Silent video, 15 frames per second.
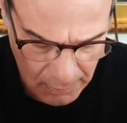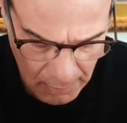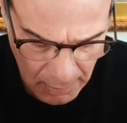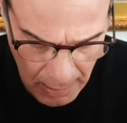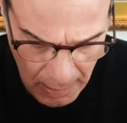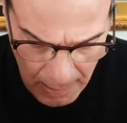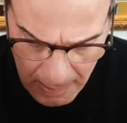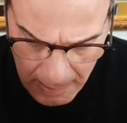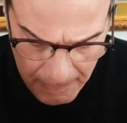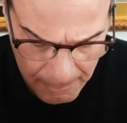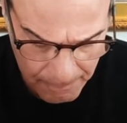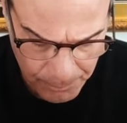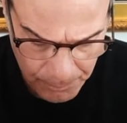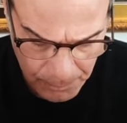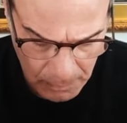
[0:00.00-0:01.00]

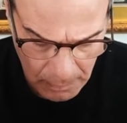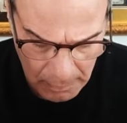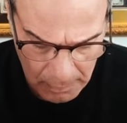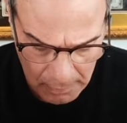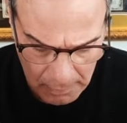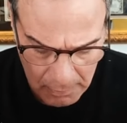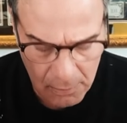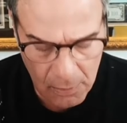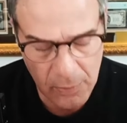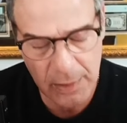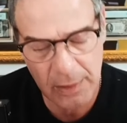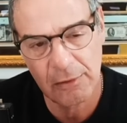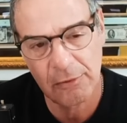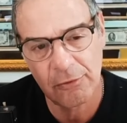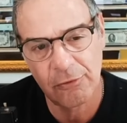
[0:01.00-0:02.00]
um, you know,
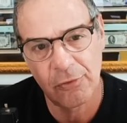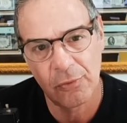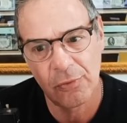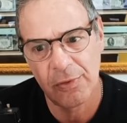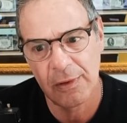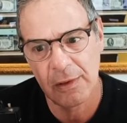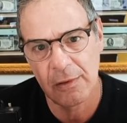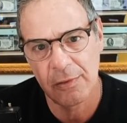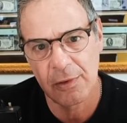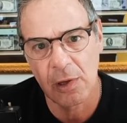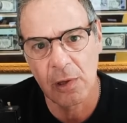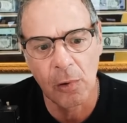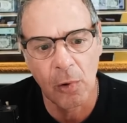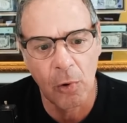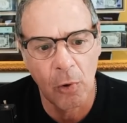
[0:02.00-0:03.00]
into the, the
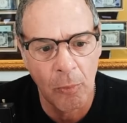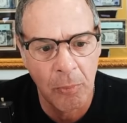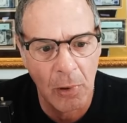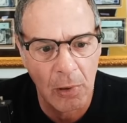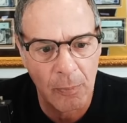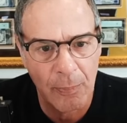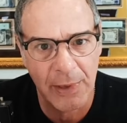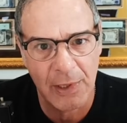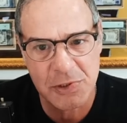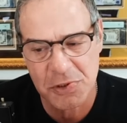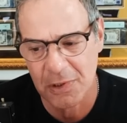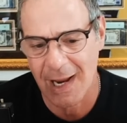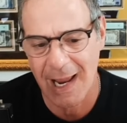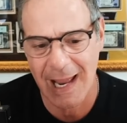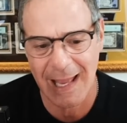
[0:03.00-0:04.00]
global
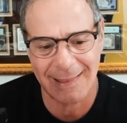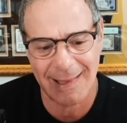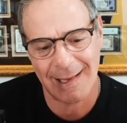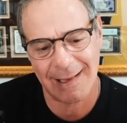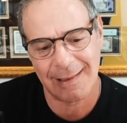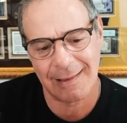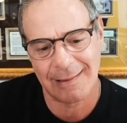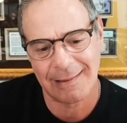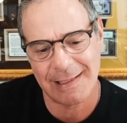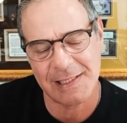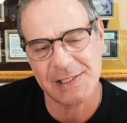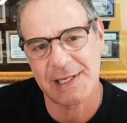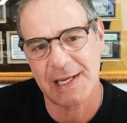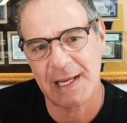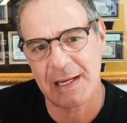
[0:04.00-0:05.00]
picture. And that
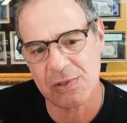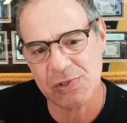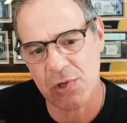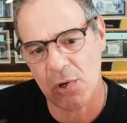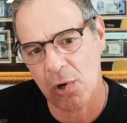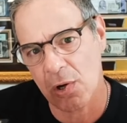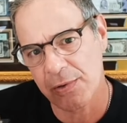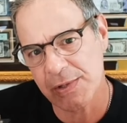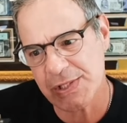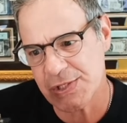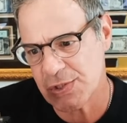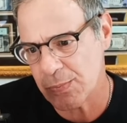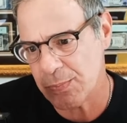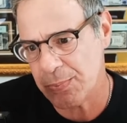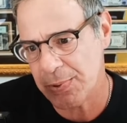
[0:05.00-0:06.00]
discounts all the
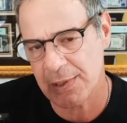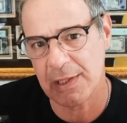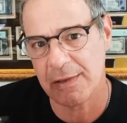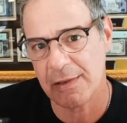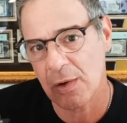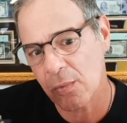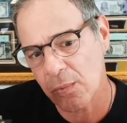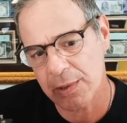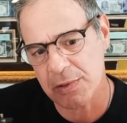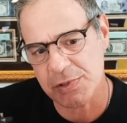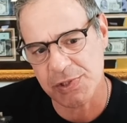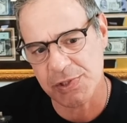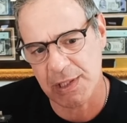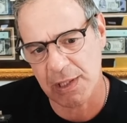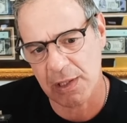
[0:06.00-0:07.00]
stupidity that we are
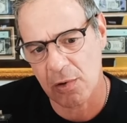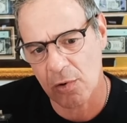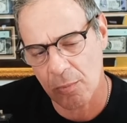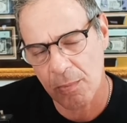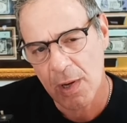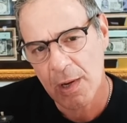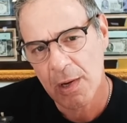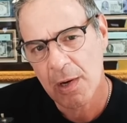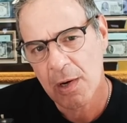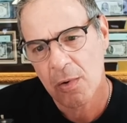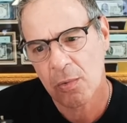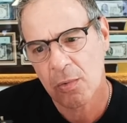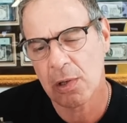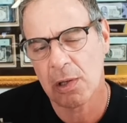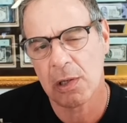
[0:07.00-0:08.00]
seeing at home,
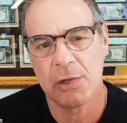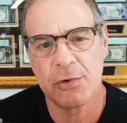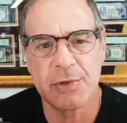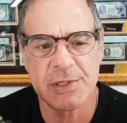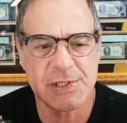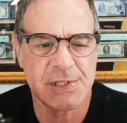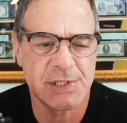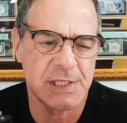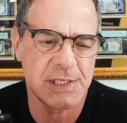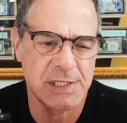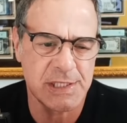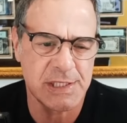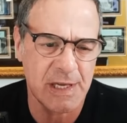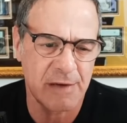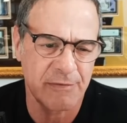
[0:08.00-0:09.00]
where
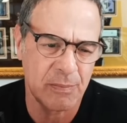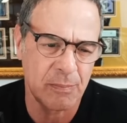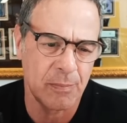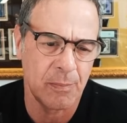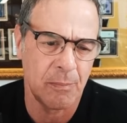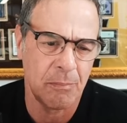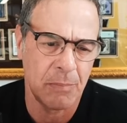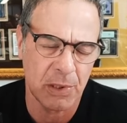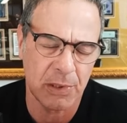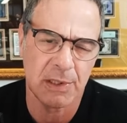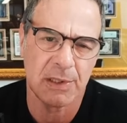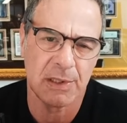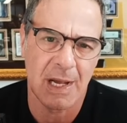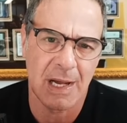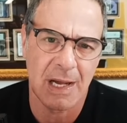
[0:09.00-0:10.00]
$167
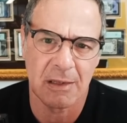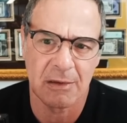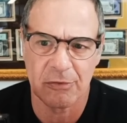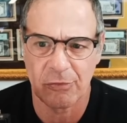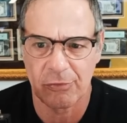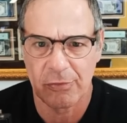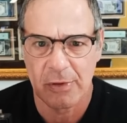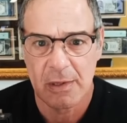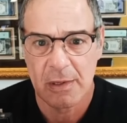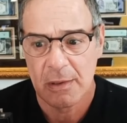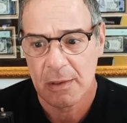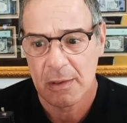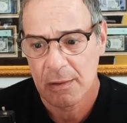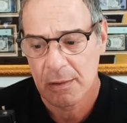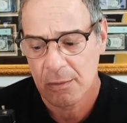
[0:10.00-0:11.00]
million
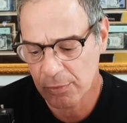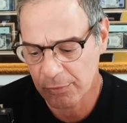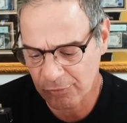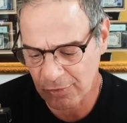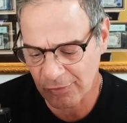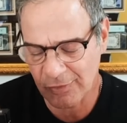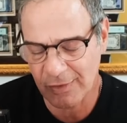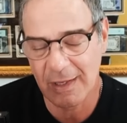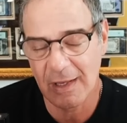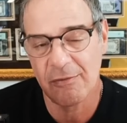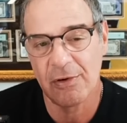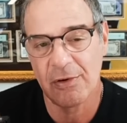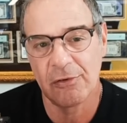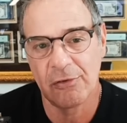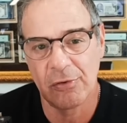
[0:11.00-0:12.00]
was just
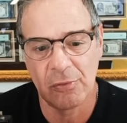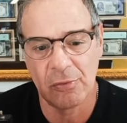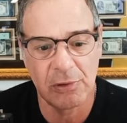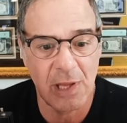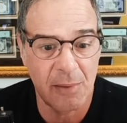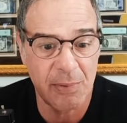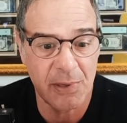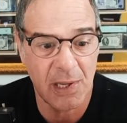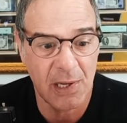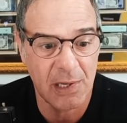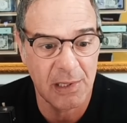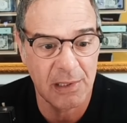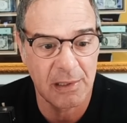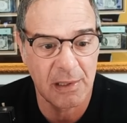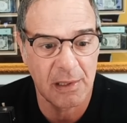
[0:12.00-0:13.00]
given to
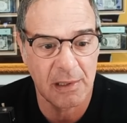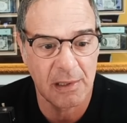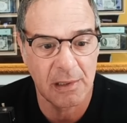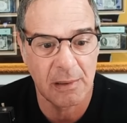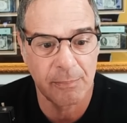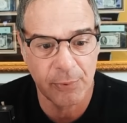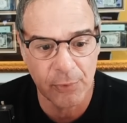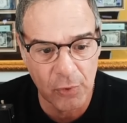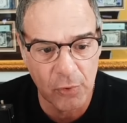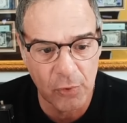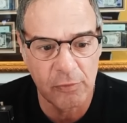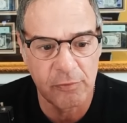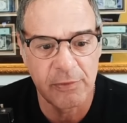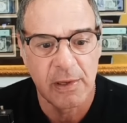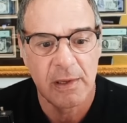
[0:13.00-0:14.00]
Lebanon, uh, approved